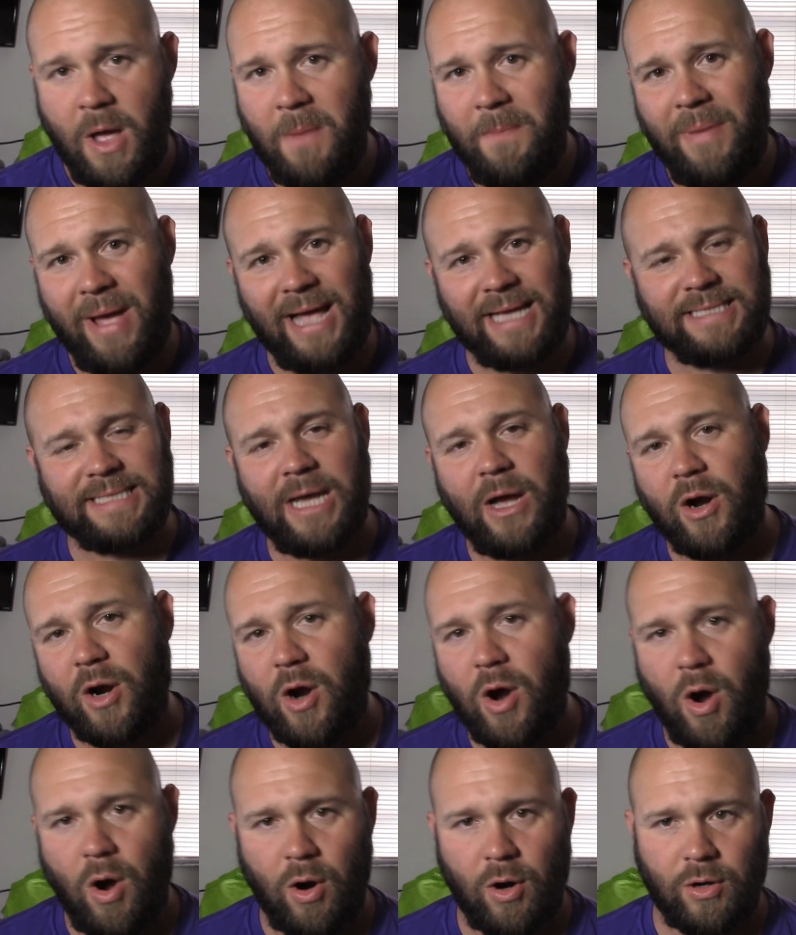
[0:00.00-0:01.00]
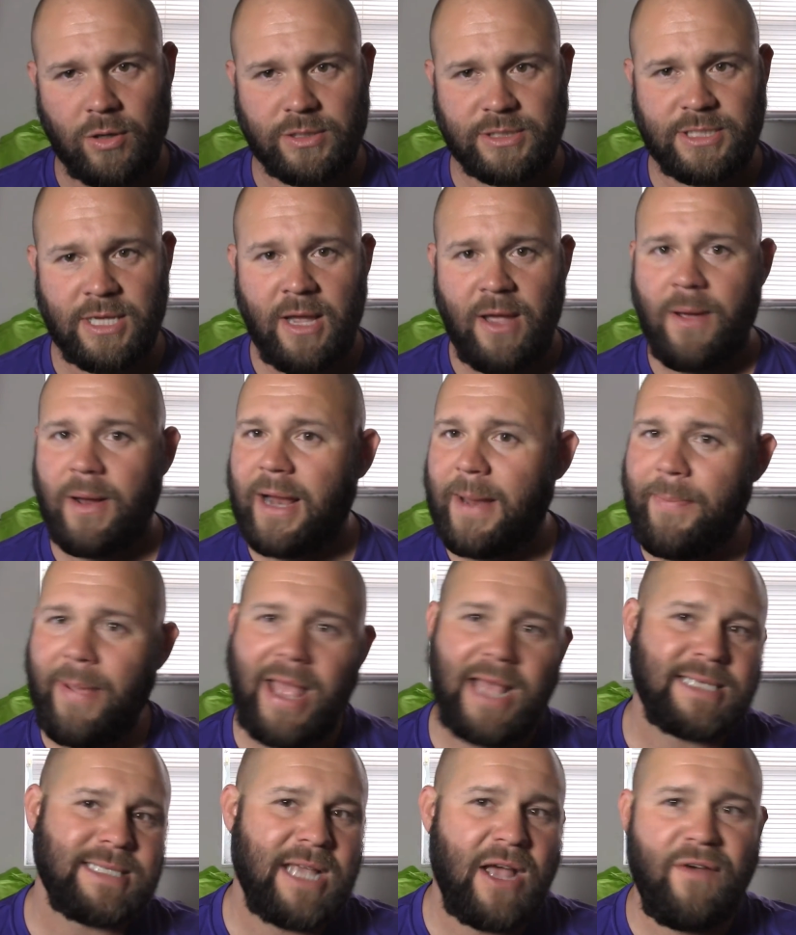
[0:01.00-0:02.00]
Pass out cards.
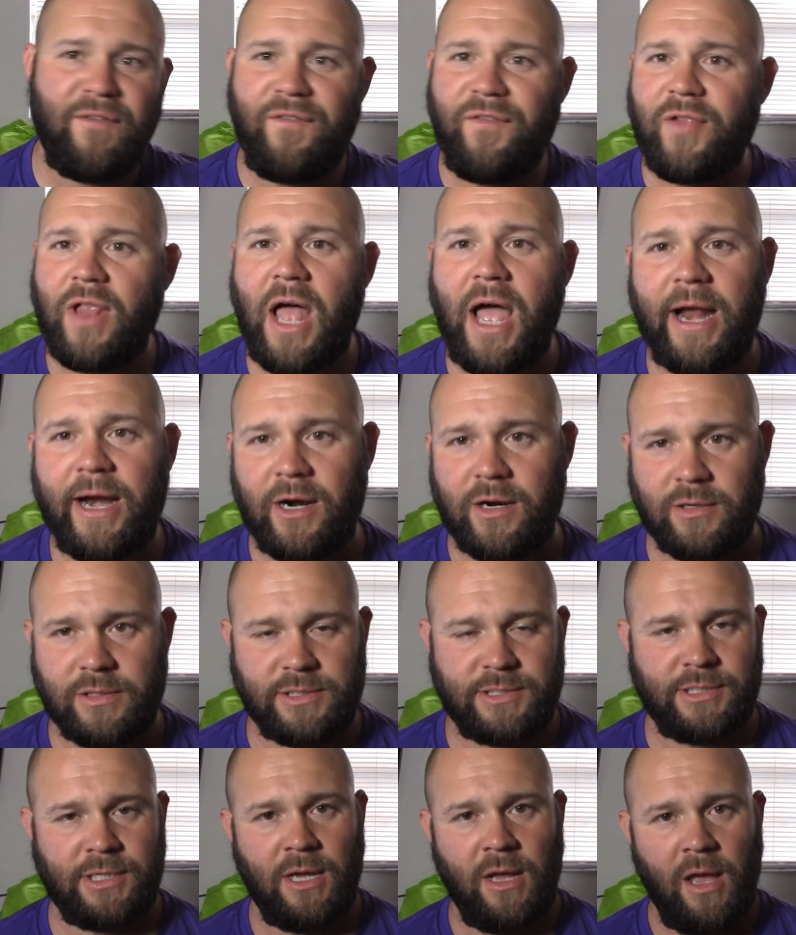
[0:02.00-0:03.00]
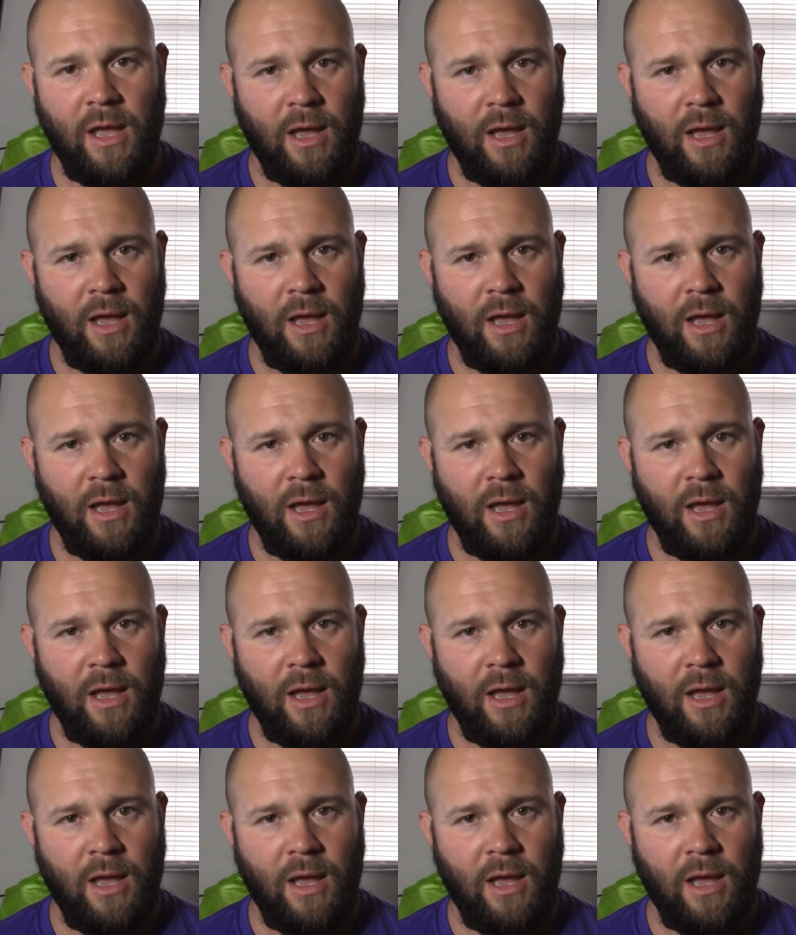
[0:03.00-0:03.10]
Pass out flyers.